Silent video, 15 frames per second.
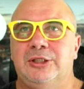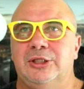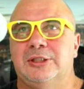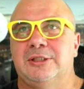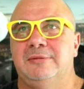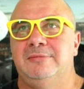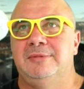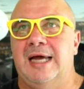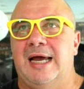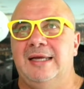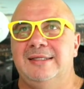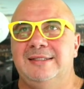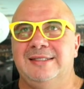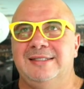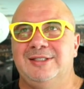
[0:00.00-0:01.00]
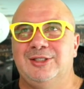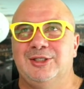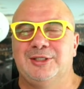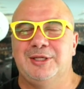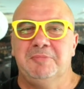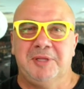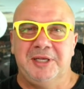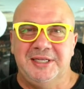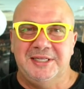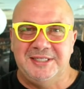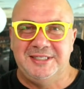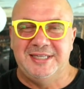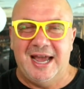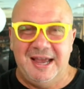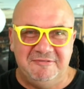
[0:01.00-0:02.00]
just simply
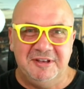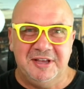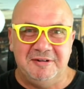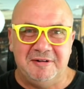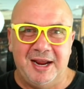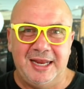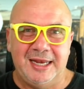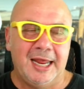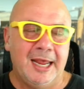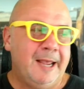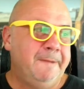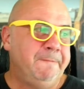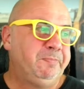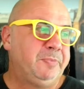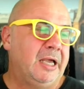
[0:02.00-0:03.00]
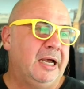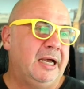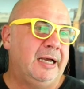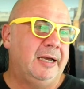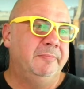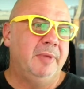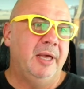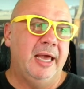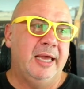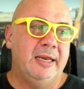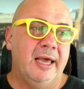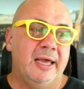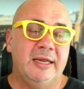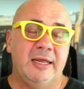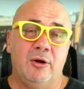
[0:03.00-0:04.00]
dive in, right?
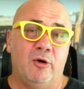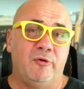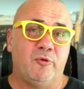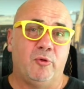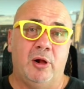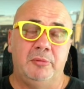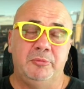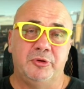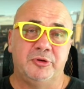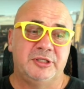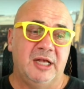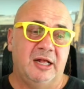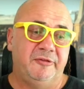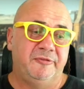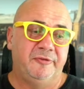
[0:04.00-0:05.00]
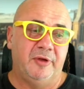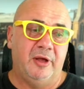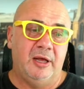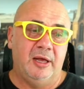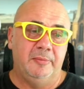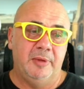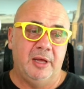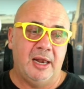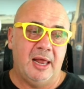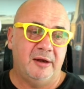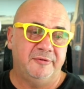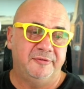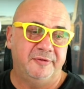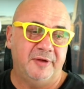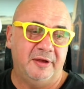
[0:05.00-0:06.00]
And then overwhelm yourself. A
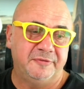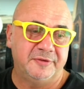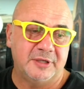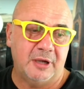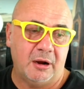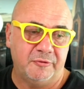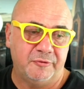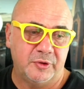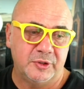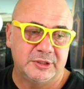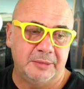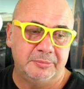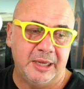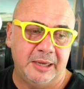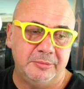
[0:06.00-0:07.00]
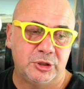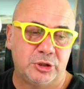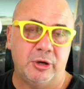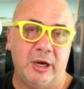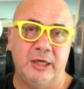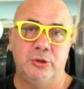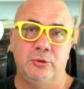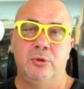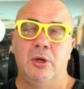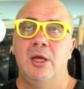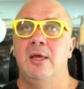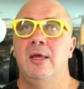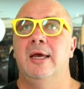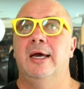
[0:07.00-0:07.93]
lot of photographers sometimes try to